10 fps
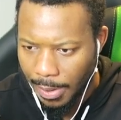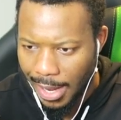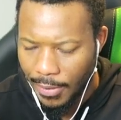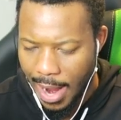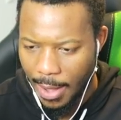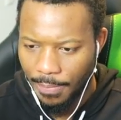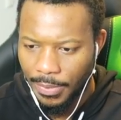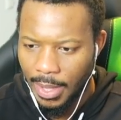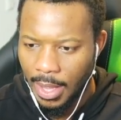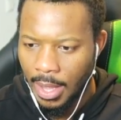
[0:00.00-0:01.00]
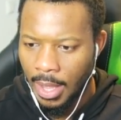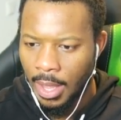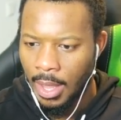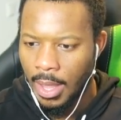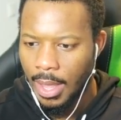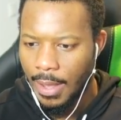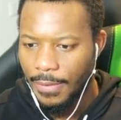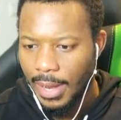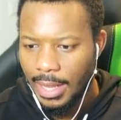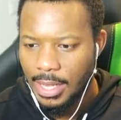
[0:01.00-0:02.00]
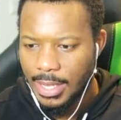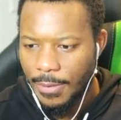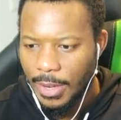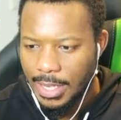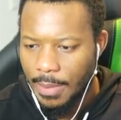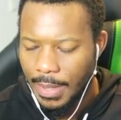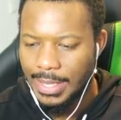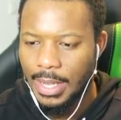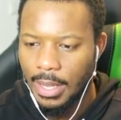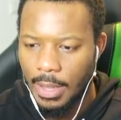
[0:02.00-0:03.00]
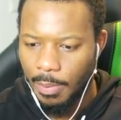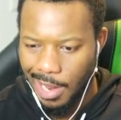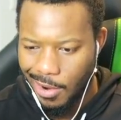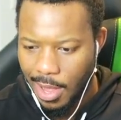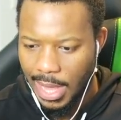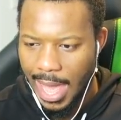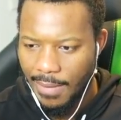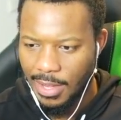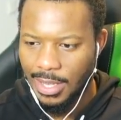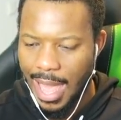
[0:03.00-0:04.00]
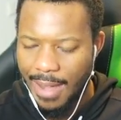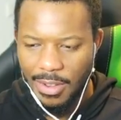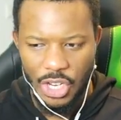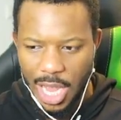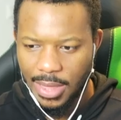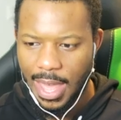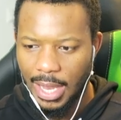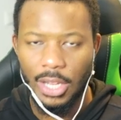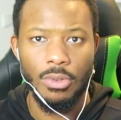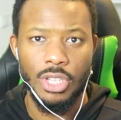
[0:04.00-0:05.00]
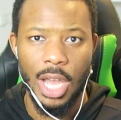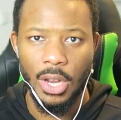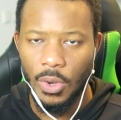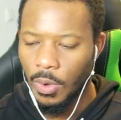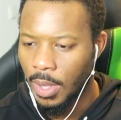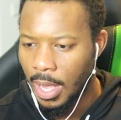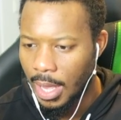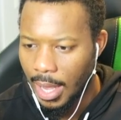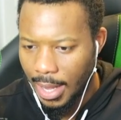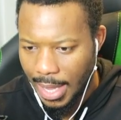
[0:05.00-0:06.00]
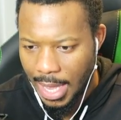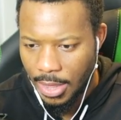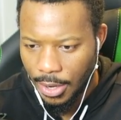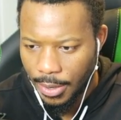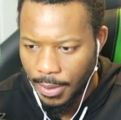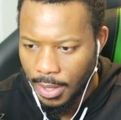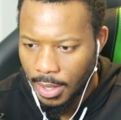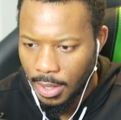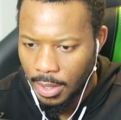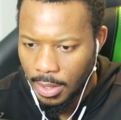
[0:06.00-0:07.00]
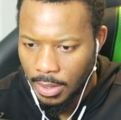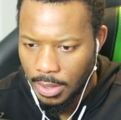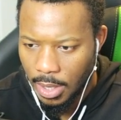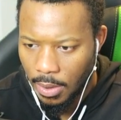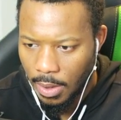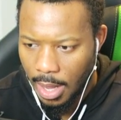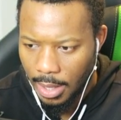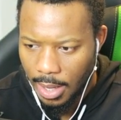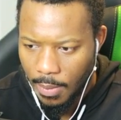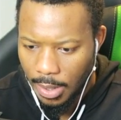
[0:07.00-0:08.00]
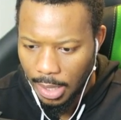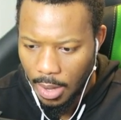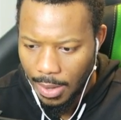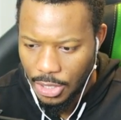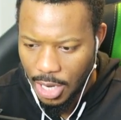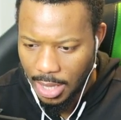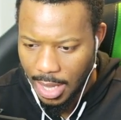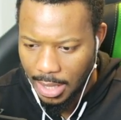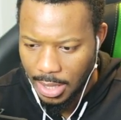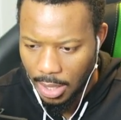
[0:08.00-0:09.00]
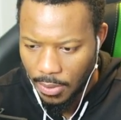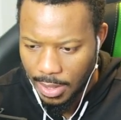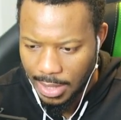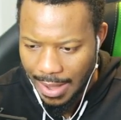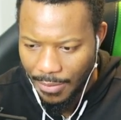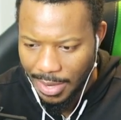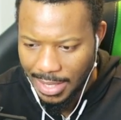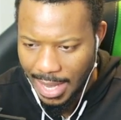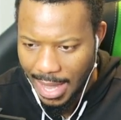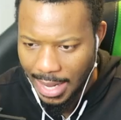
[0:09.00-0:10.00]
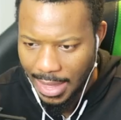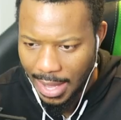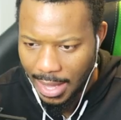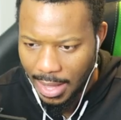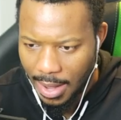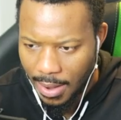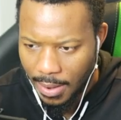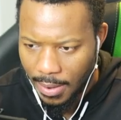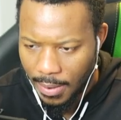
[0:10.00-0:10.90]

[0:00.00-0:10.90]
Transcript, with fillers: playground. I feel like there's definitely something still in the playground I haven't I haven't checked that little tunnel uh, either. So I think I want to go and check that tunnel and see if we see anything in there.